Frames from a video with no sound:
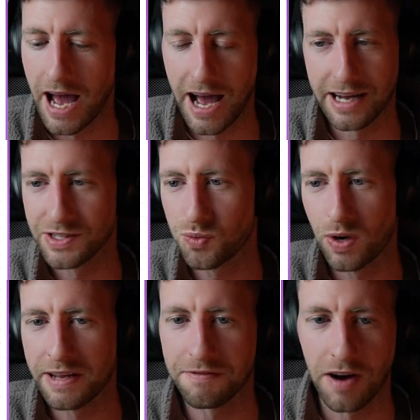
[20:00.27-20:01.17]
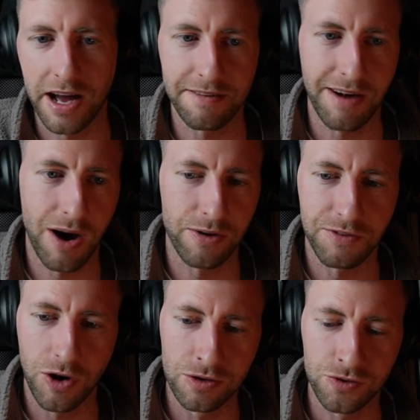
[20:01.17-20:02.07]
25 out of
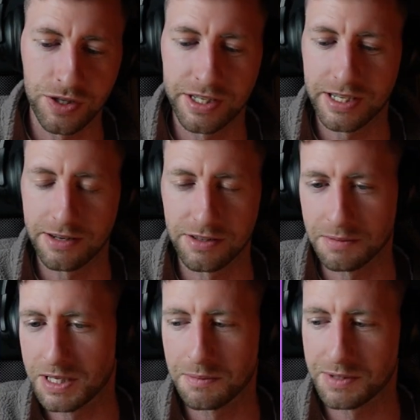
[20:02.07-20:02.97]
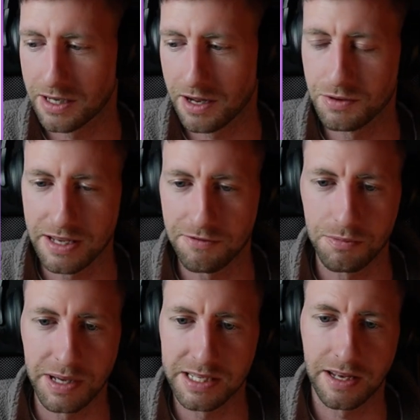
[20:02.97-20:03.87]
100. Here's some tips that I will give you
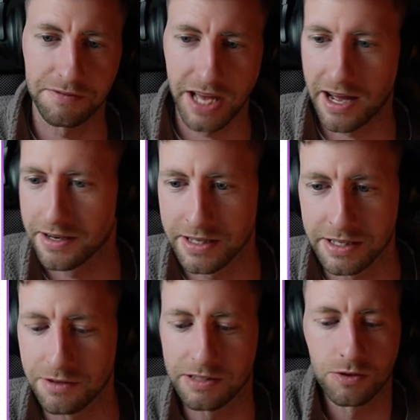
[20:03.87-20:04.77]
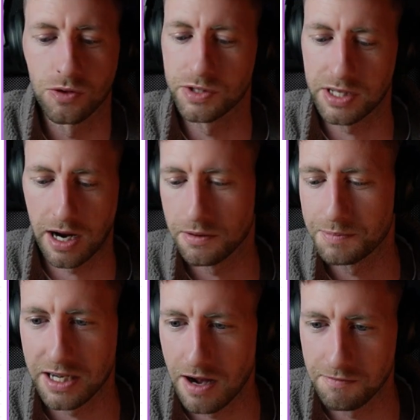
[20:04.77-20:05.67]
based off that, and then you can go start up that
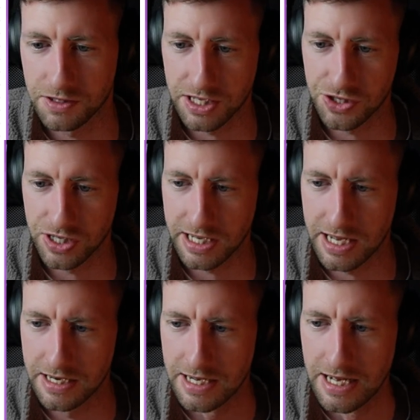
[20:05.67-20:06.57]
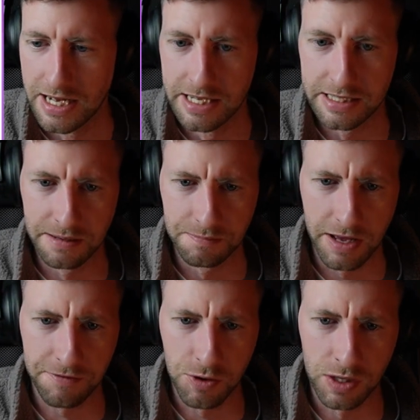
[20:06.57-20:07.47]
conversation again. Then,
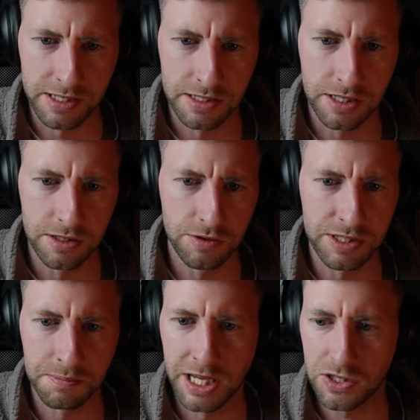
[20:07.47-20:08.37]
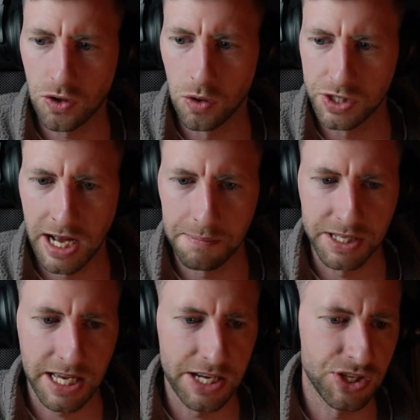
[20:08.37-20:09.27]
if you wanted to do something like the coaching
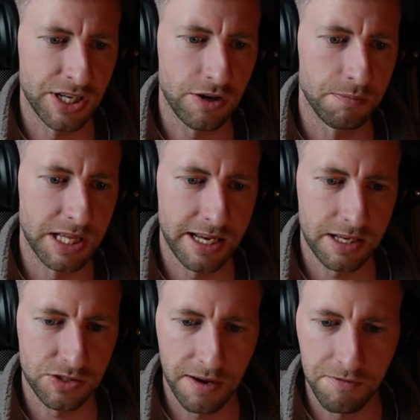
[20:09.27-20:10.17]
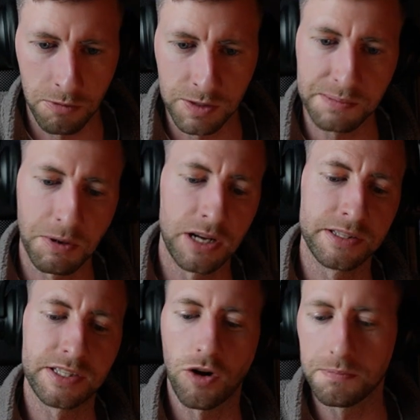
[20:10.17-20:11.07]
application, it could be like Typeform response,
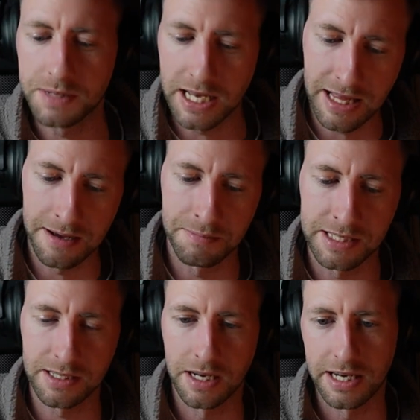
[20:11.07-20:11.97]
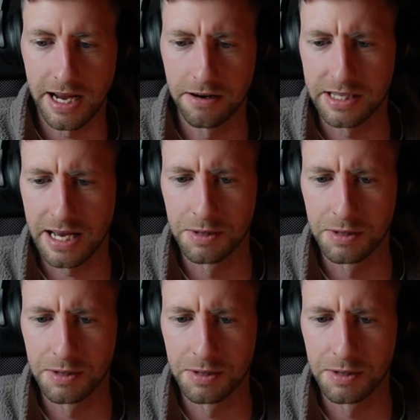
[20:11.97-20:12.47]
update them inside Airtable,